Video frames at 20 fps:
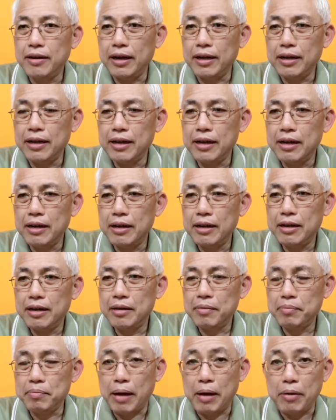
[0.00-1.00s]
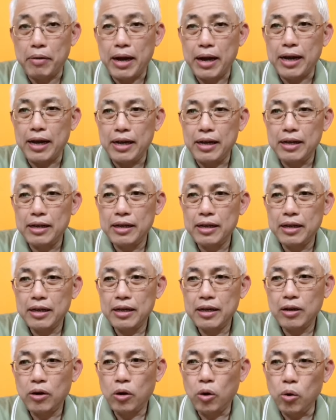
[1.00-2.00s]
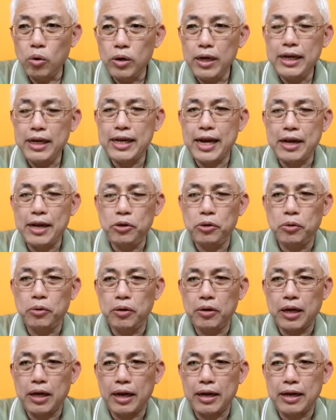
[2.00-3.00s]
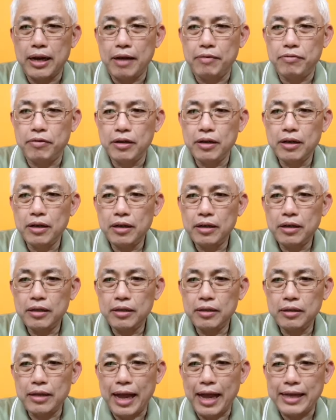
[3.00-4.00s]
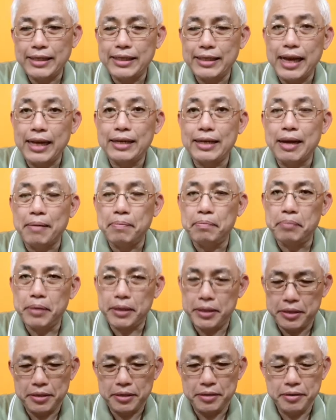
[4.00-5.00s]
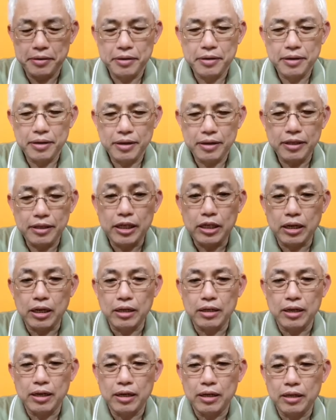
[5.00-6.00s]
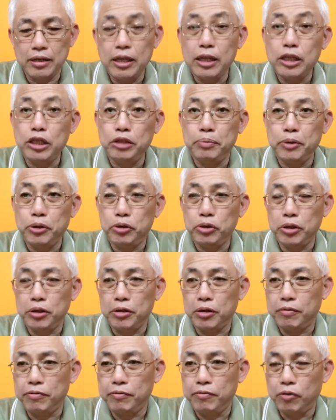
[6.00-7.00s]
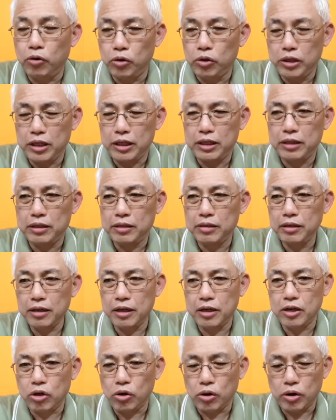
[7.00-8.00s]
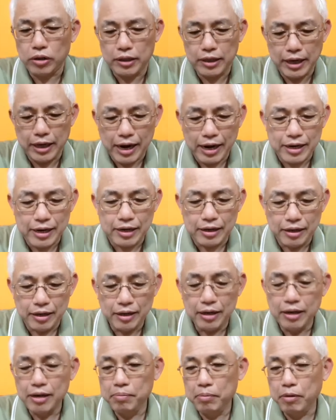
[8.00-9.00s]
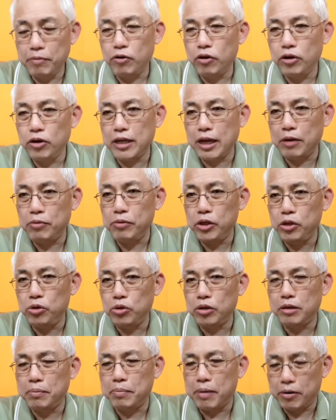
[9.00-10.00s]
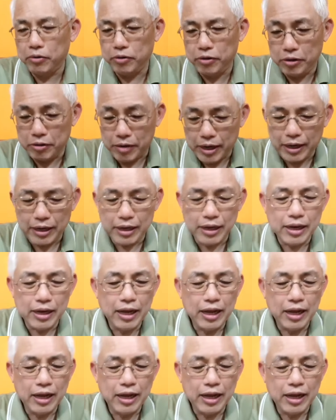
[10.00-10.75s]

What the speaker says: Right? By right, only then you can have the exact numbers, the distribution of voters across the island before you can withdraw the boundary, right?